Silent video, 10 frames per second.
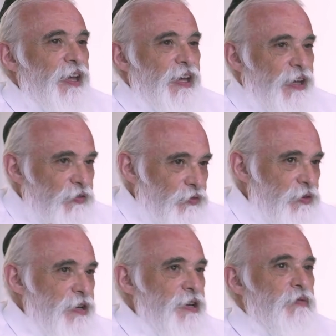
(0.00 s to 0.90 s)

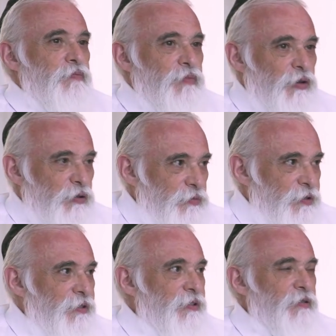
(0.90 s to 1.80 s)
Every
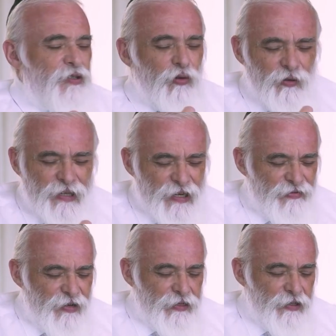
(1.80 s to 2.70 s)
moment, it's all out of
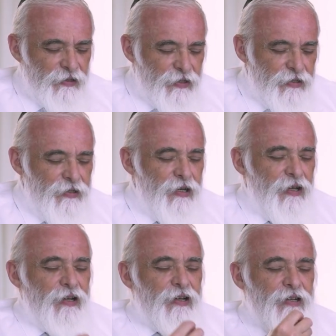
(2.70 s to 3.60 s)
nothingness.
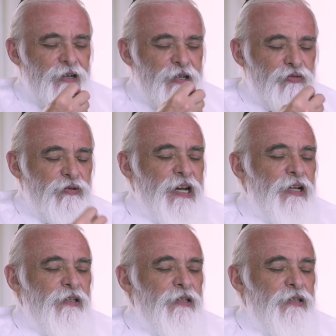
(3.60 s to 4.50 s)
Its
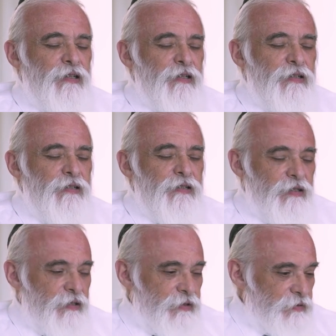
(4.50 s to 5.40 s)
reality is,
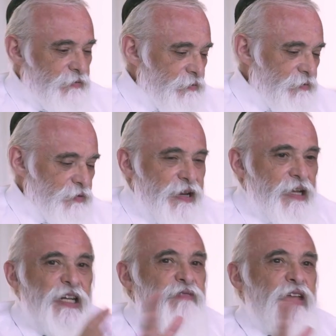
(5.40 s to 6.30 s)
the
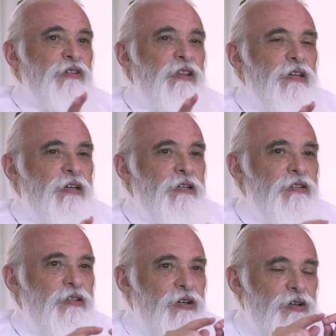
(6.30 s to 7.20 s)
reality of everything
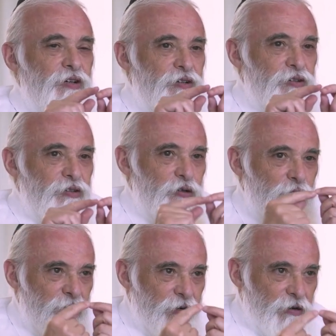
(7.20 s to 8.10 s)
is, you
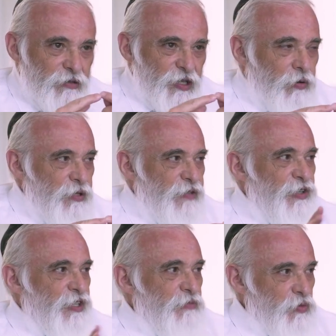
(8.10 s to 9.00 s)
are a consequence of
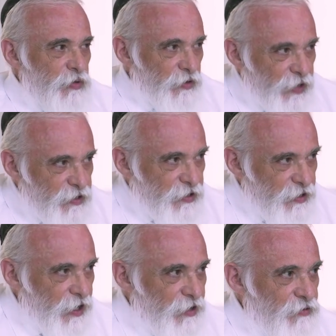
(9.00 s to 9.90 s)
Hashem's will. That's
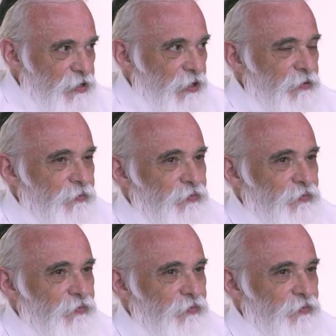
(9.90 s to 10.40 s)
the end result.